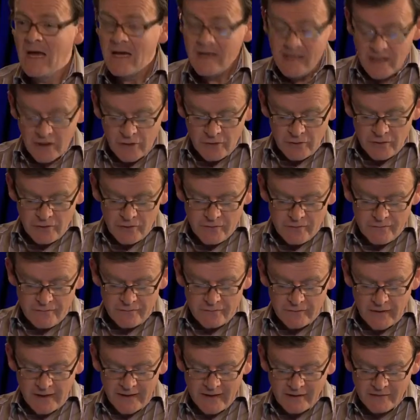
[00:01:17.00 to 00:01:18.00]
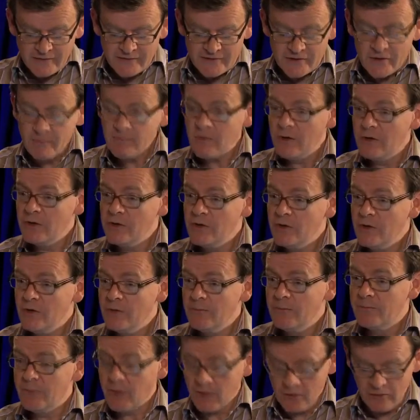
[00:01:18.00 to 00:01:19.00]
Now, you've announced some
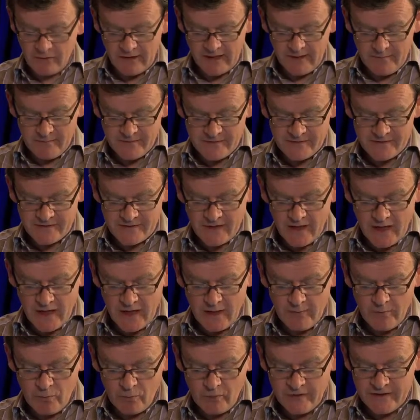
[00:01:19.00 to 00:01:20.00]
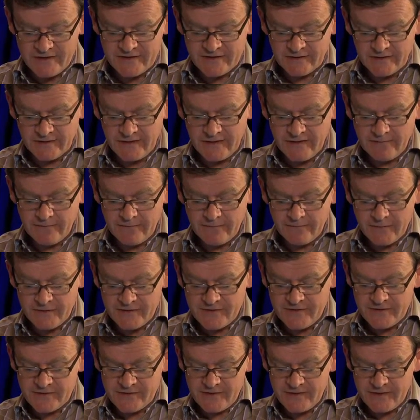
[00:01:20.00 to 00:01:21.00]
new programs recently, for
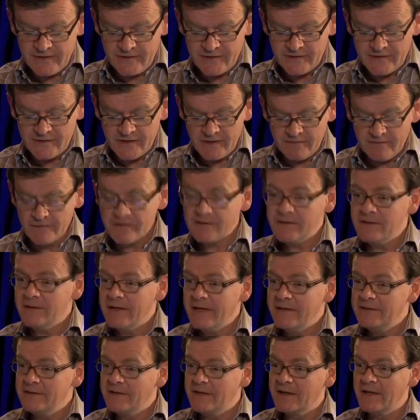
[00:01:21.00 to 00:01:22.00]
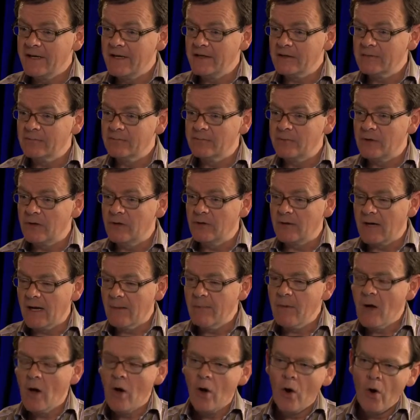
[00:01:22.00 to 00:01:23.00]
instance, the Service Interconnect
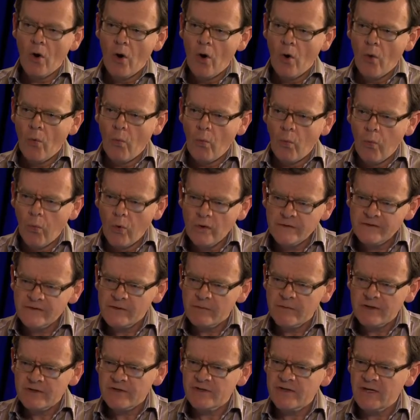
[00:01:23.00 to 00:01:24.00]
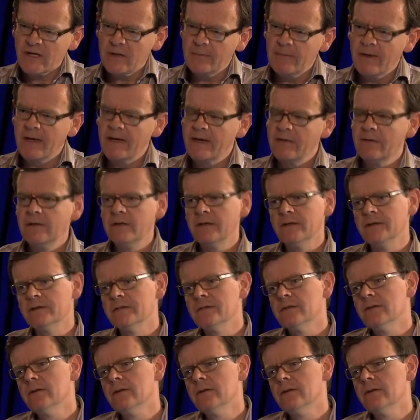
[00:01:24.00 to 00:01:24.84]
program. What's the rationale behind these?